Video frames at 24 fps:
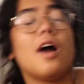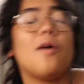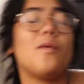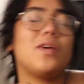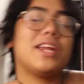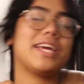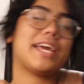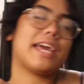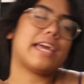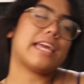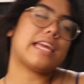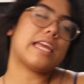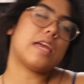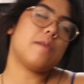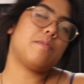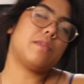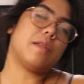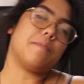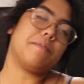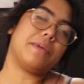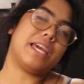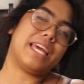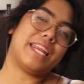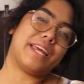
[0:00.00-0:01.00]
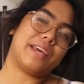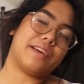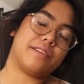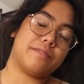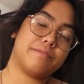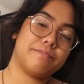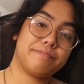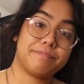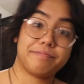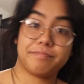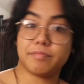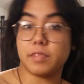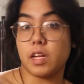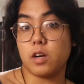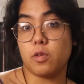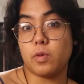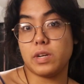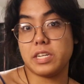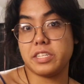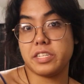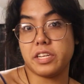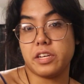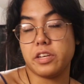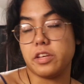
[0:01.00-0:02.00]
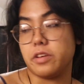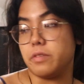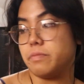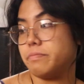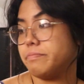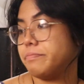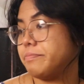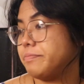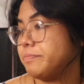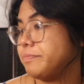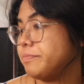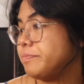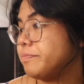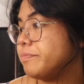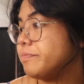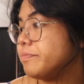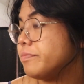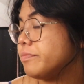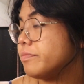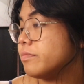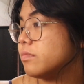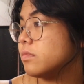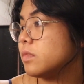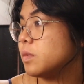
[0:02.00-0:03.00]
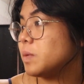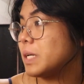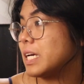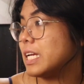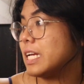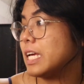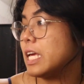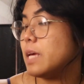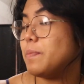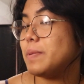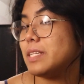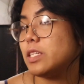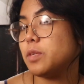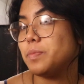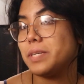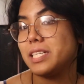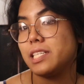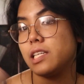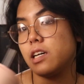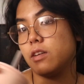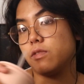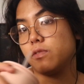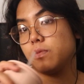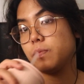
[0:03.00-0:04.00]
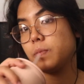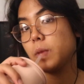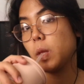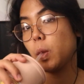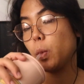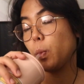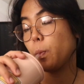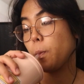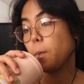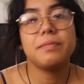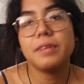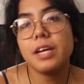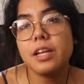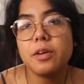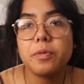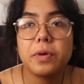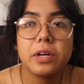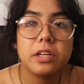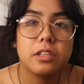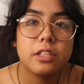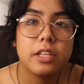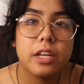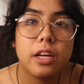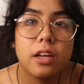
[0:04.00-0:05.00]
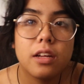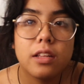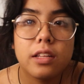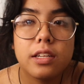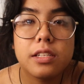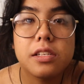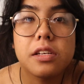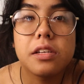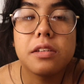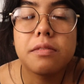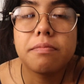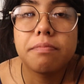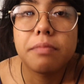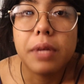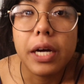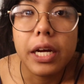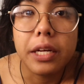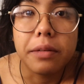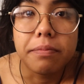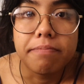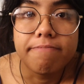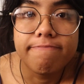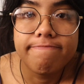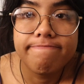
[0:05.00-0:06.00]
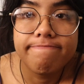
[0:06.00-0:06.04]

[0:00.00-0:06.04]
I want to keep the meaning. I don't want to tell you. I want to keep it to myself. Anyway, yeah, that's it. Bye.